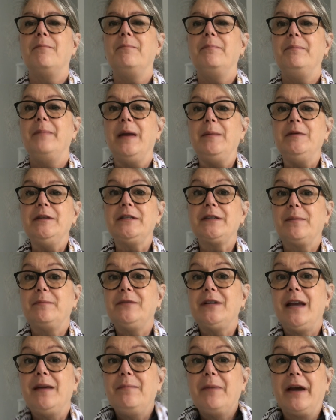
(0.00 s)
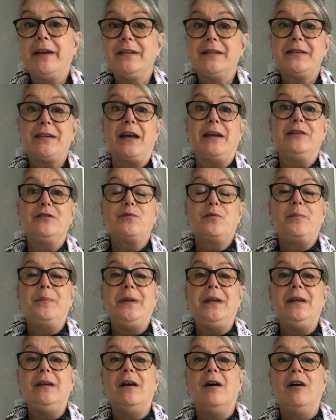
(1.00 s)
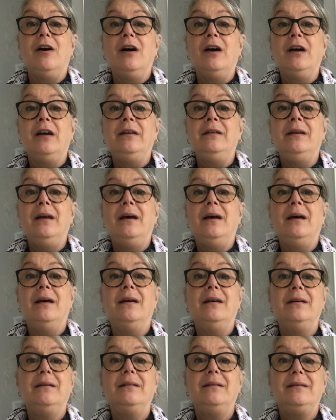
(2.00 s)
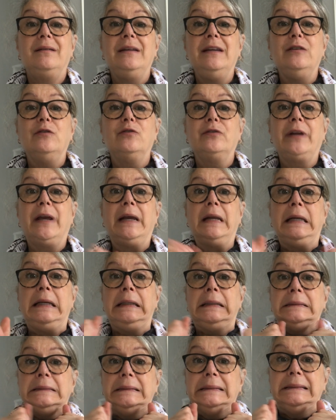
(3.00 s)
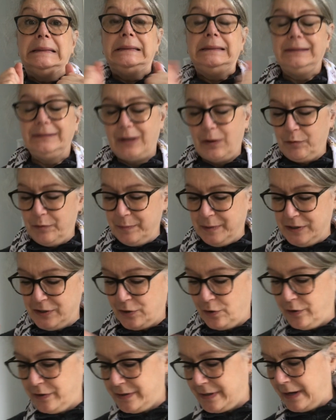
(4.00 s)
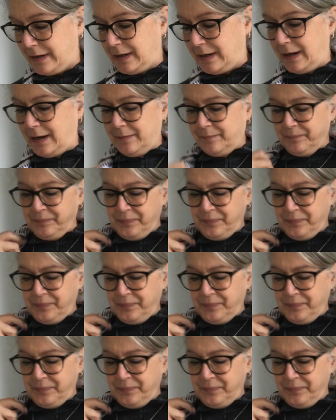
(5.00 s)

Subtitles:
maybe someday my designs will be on Needle Nanny. That would be so exciting.